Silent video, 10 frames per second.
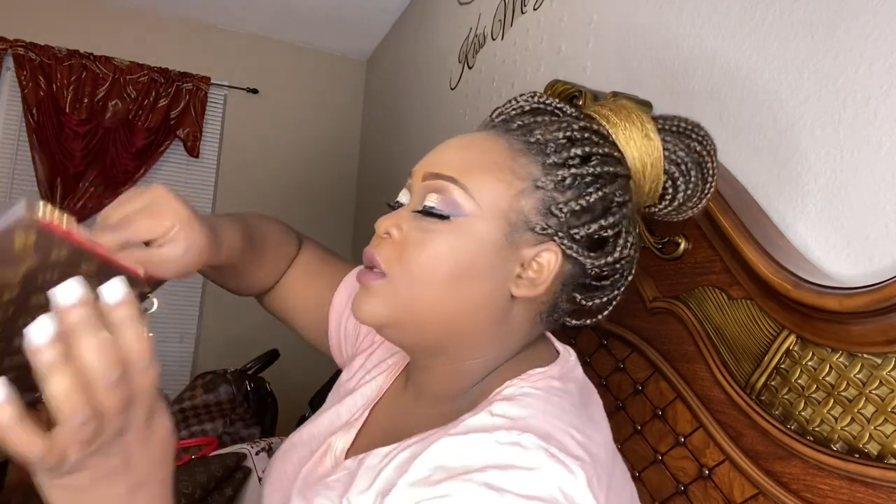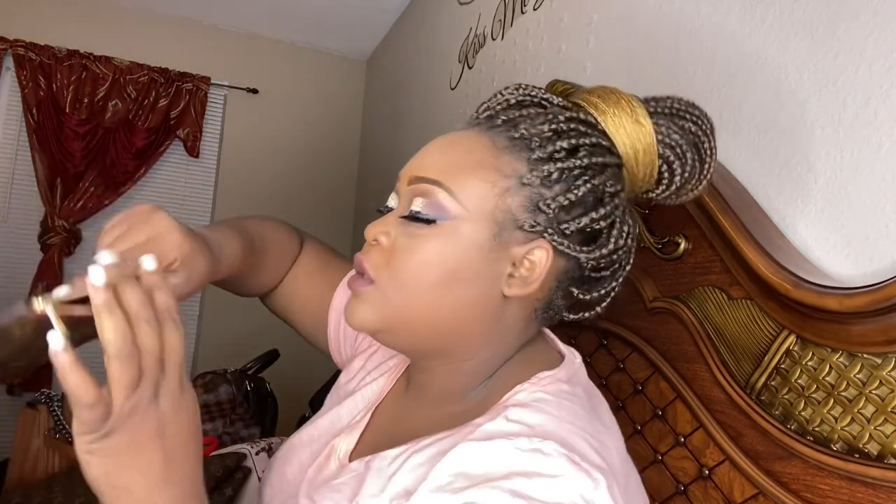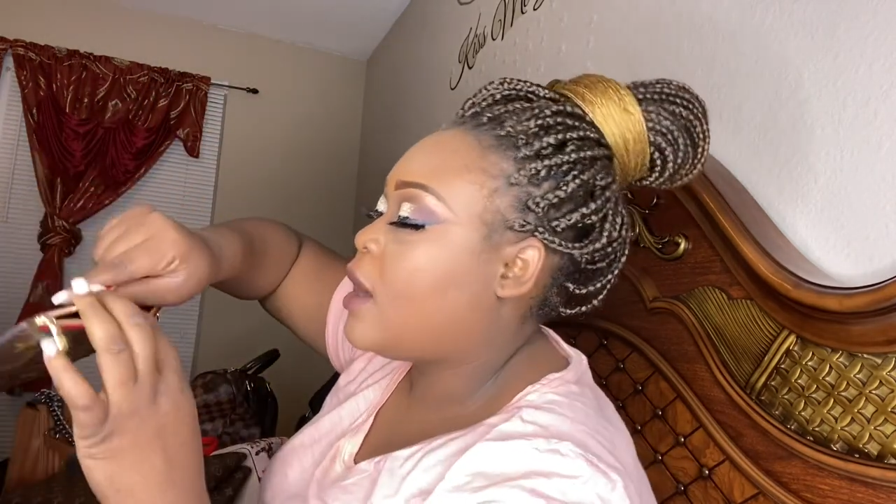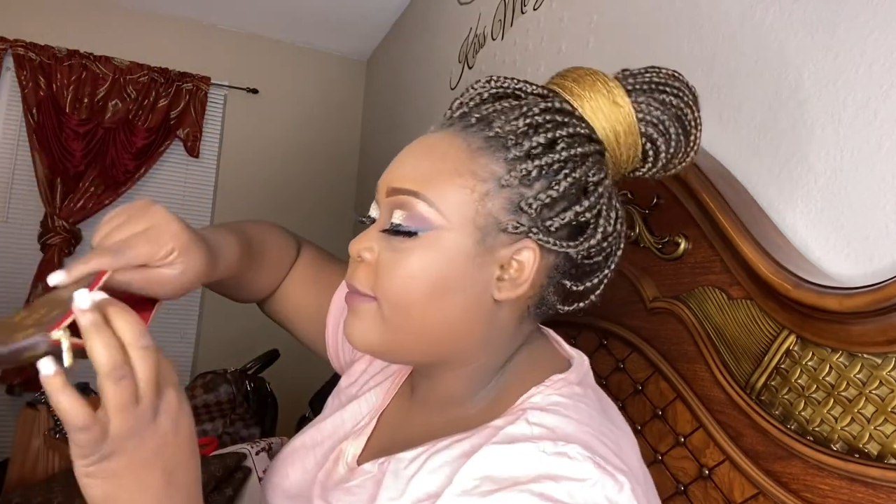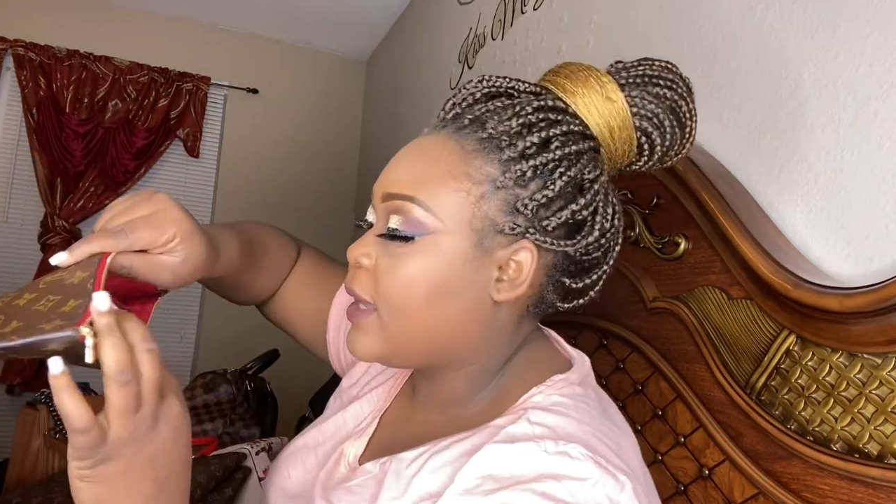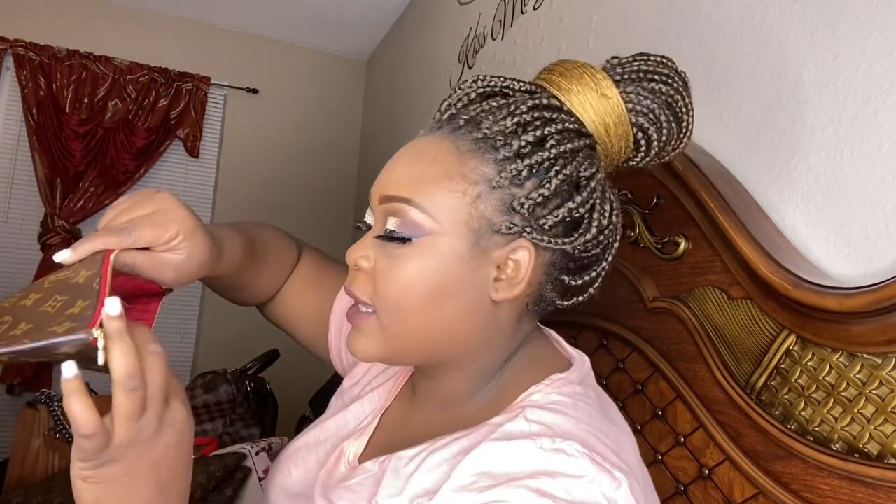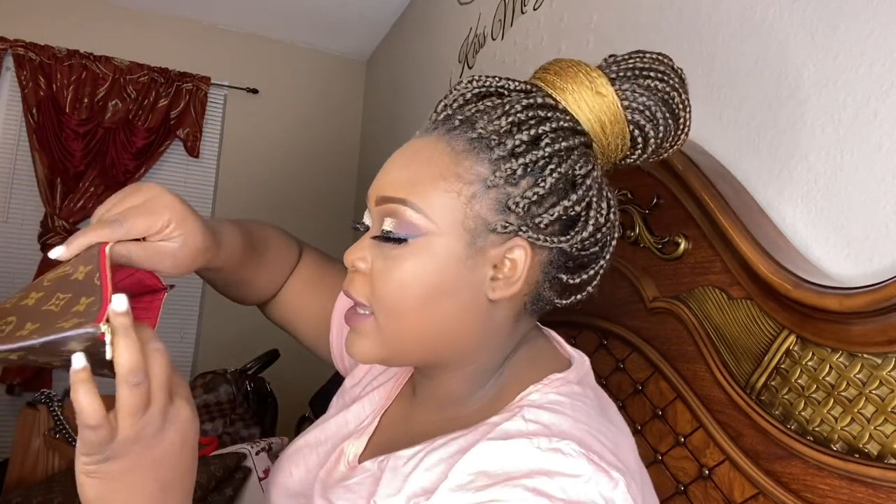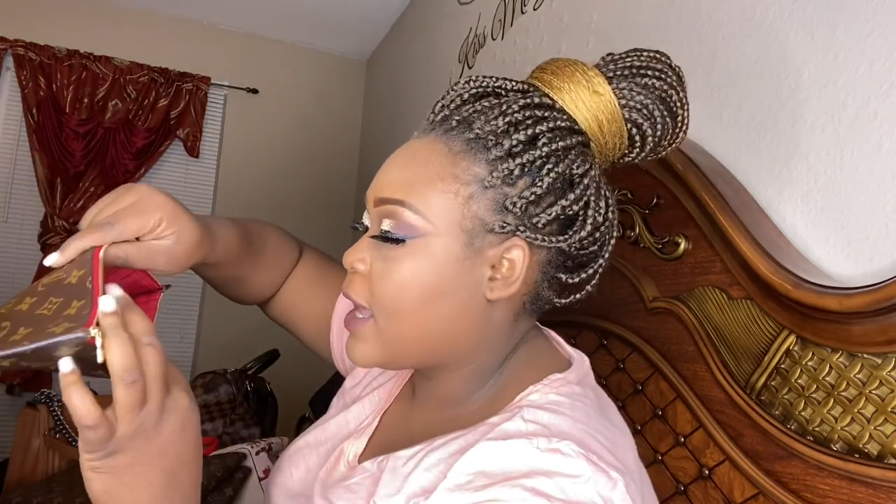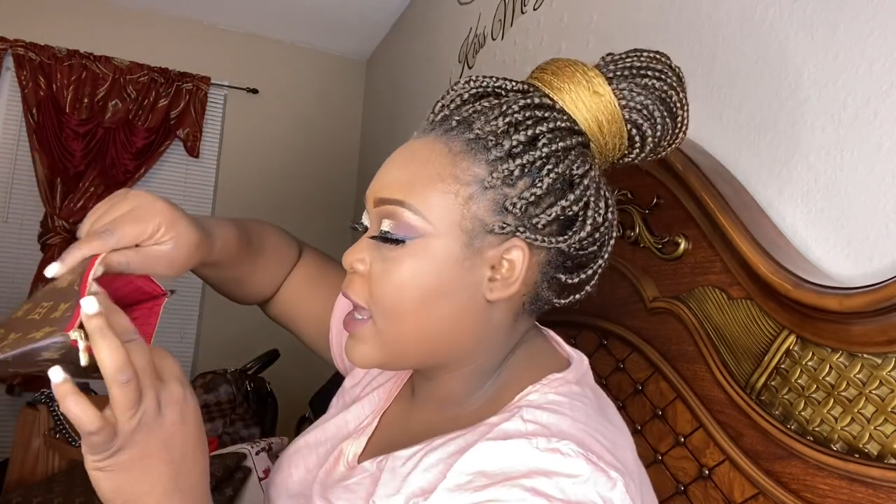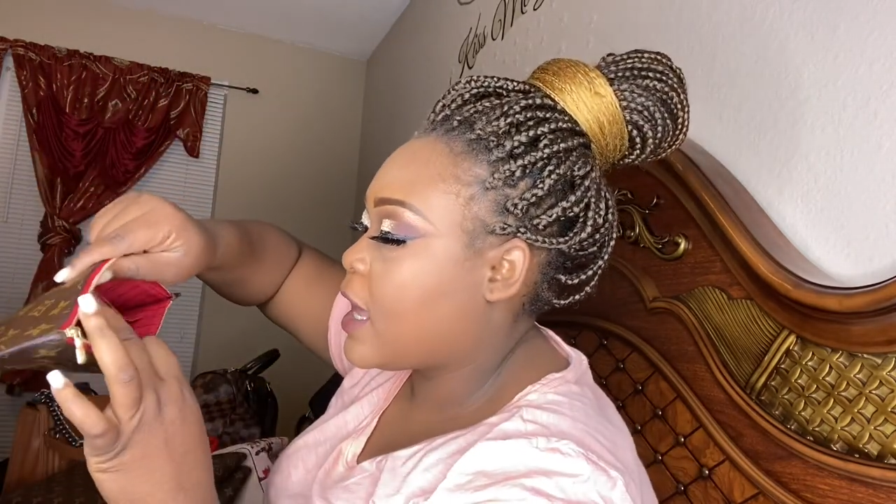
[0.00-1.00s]
your
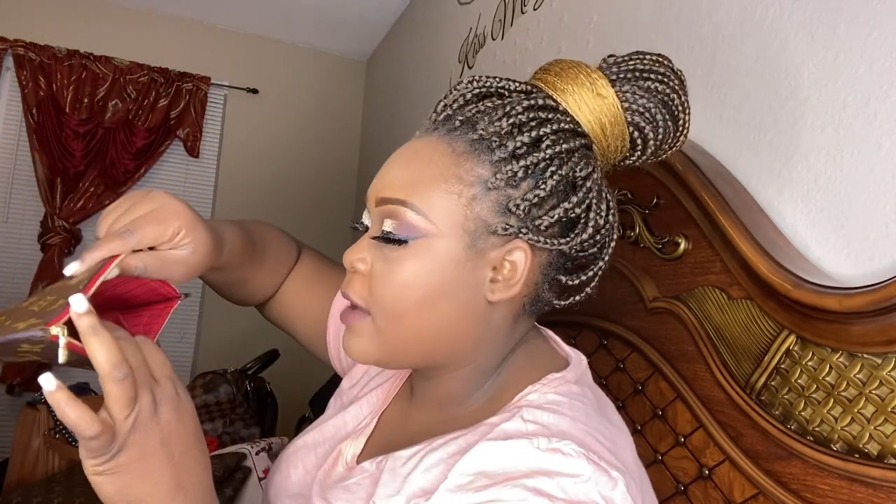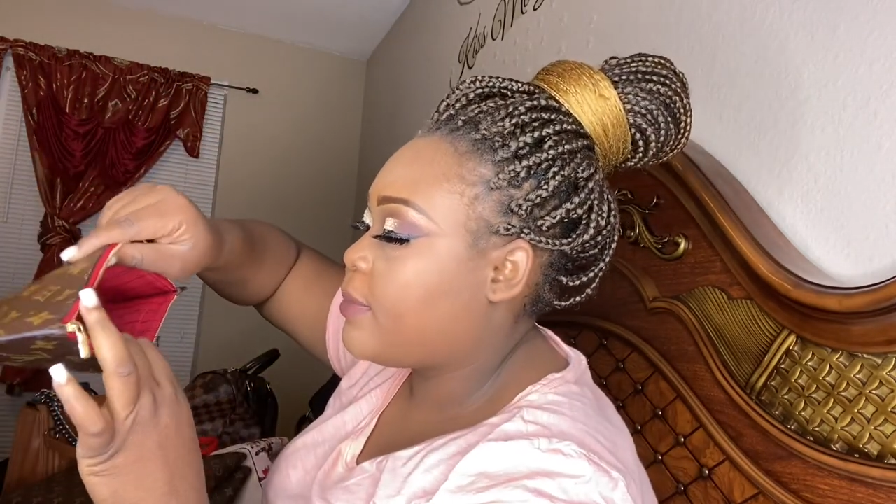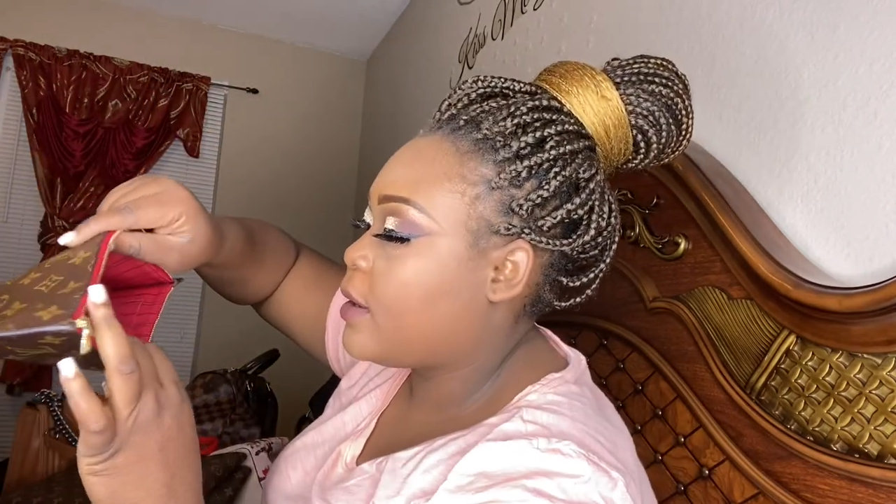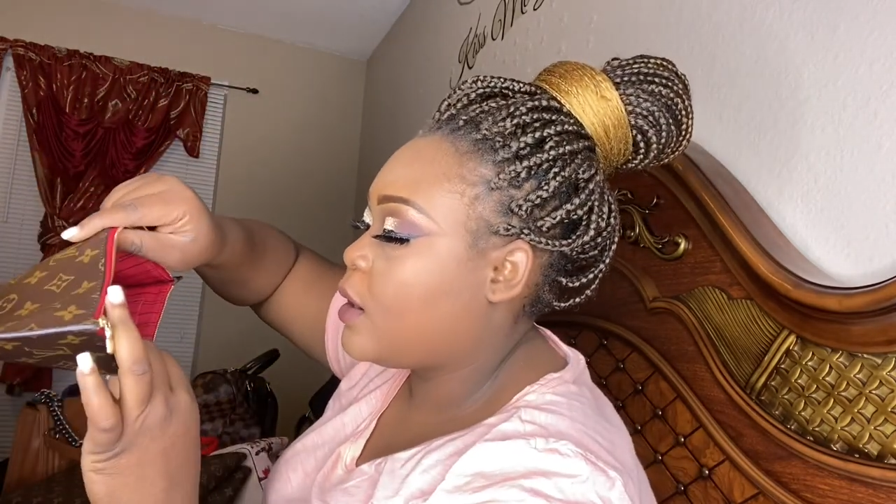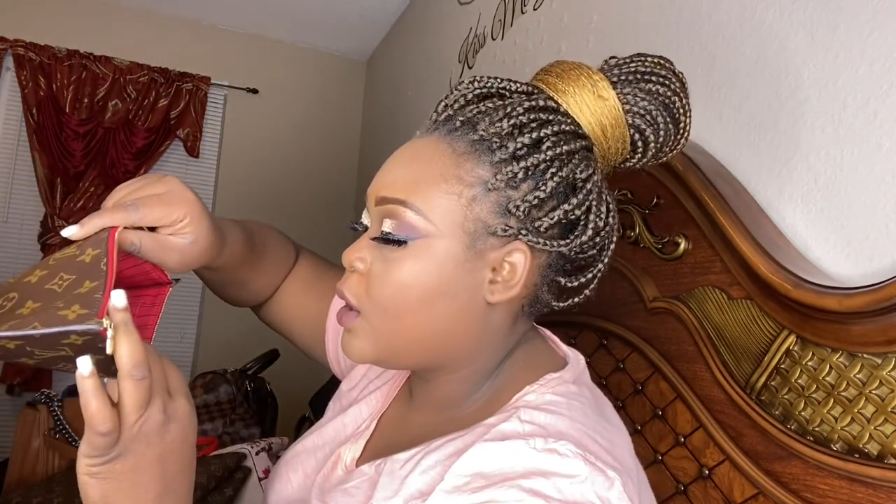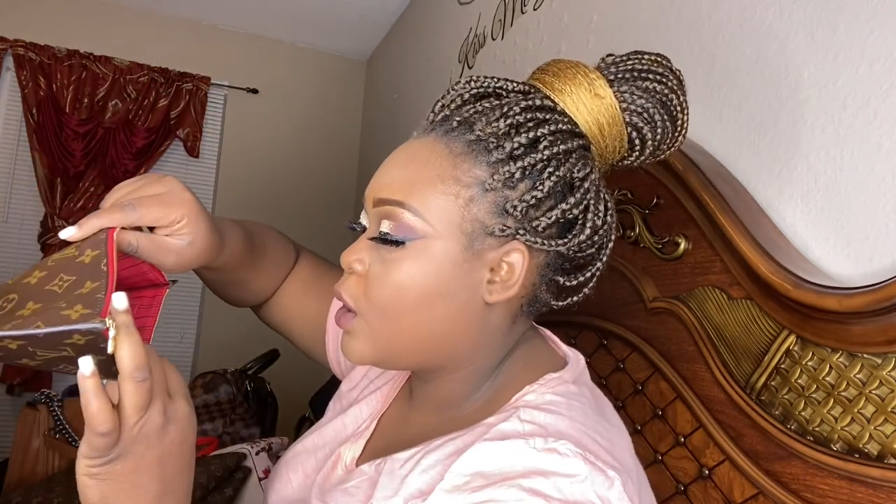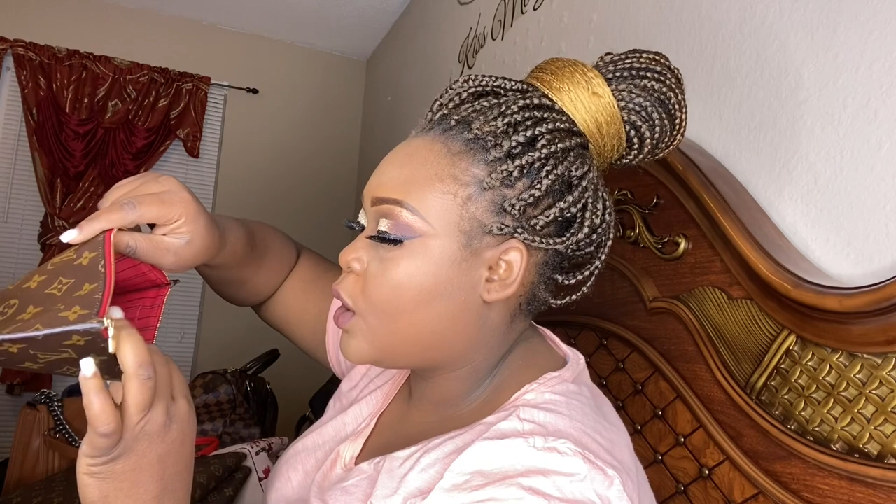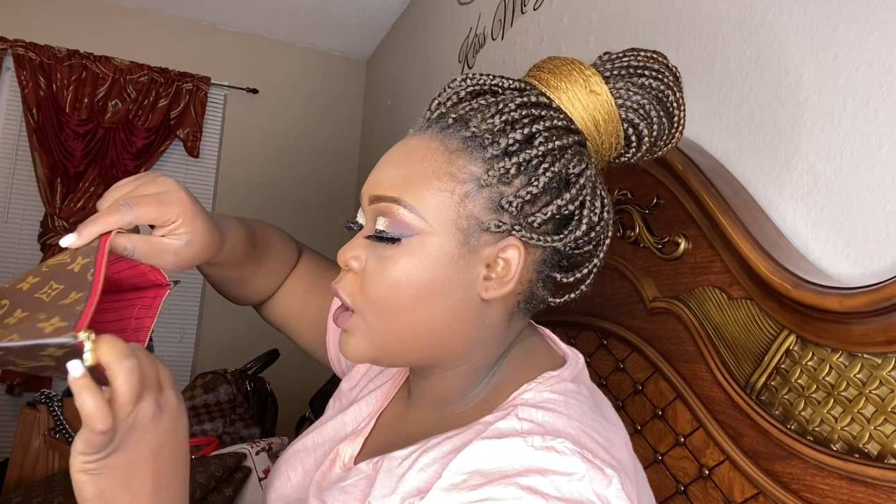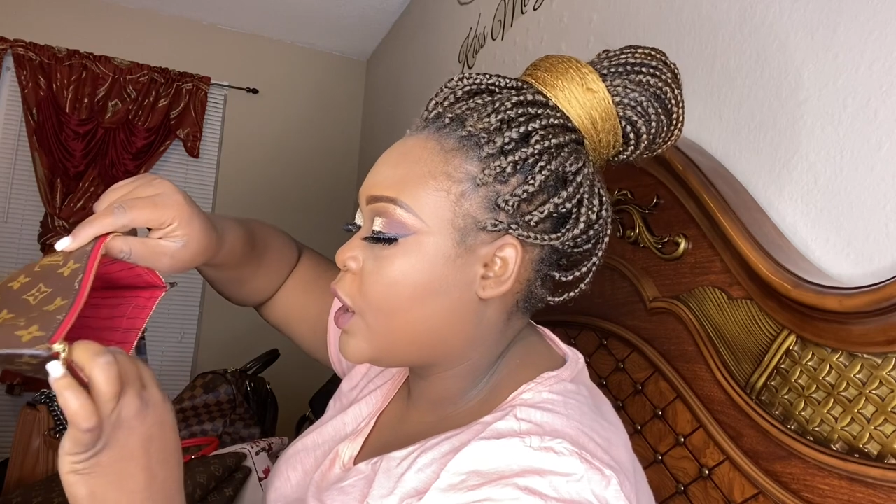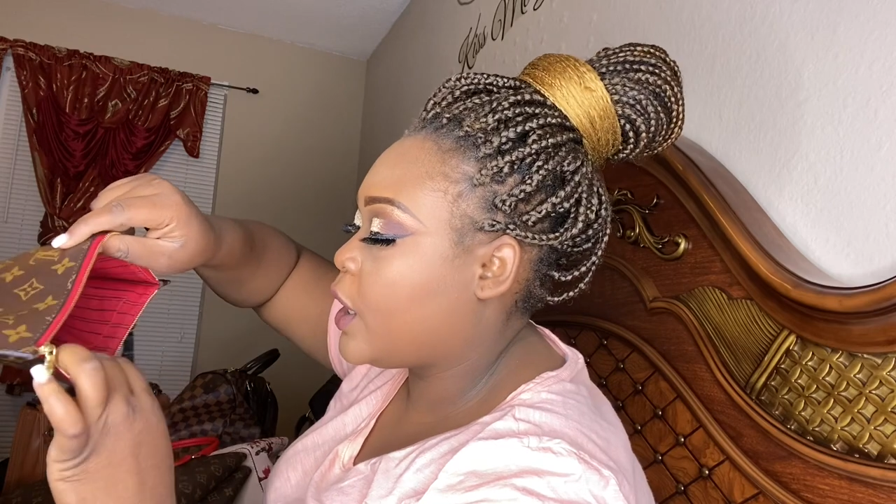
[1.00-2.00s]
makeup,
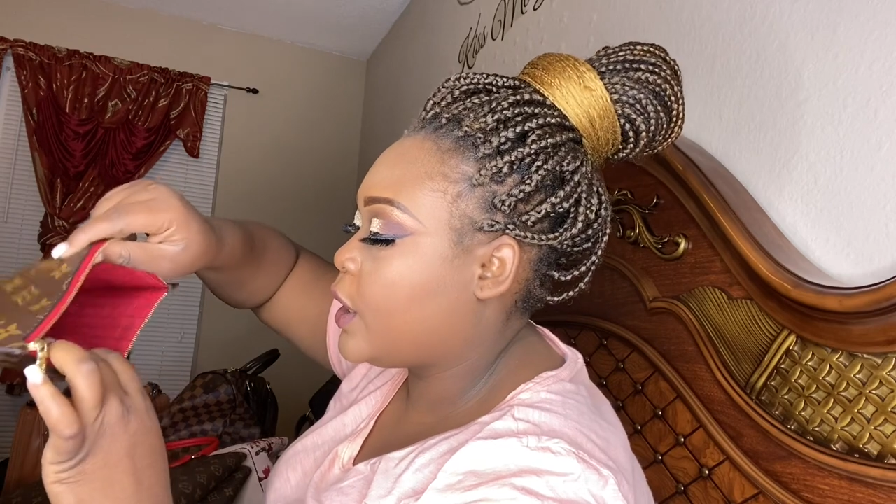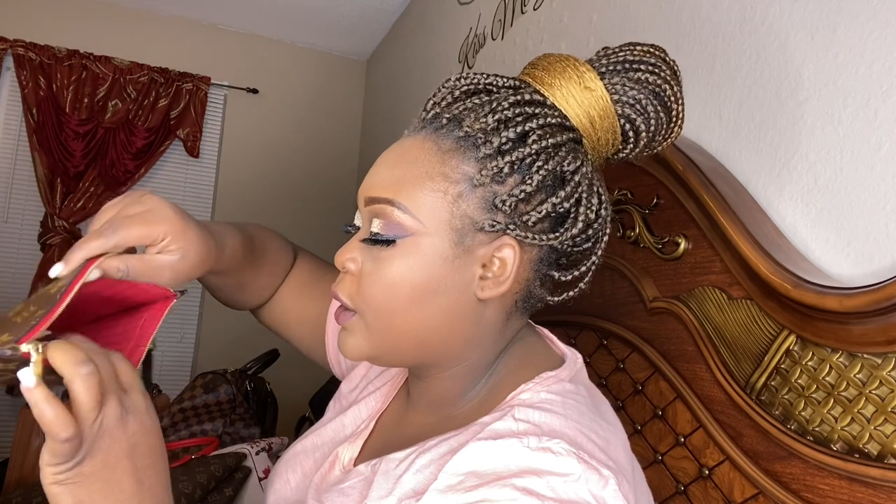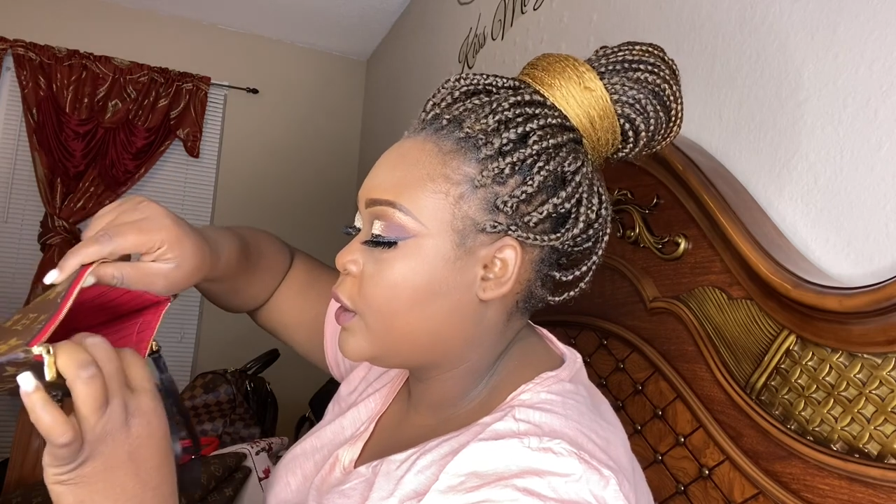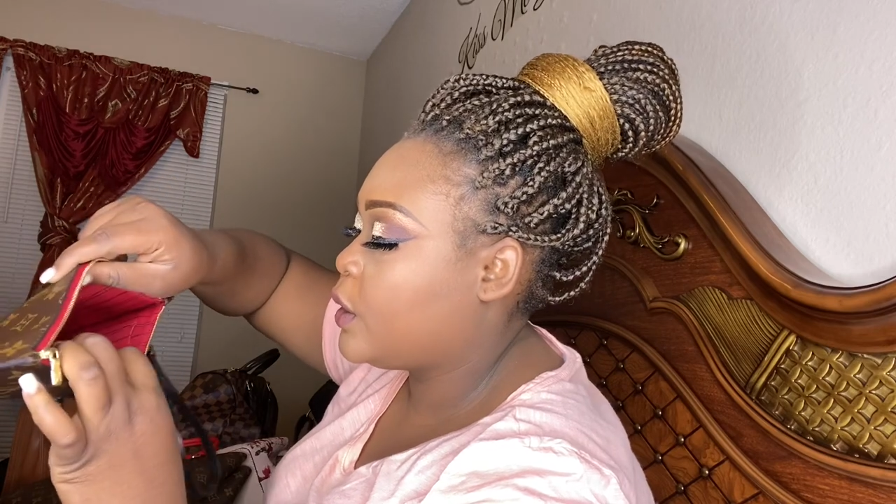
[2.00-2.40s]
or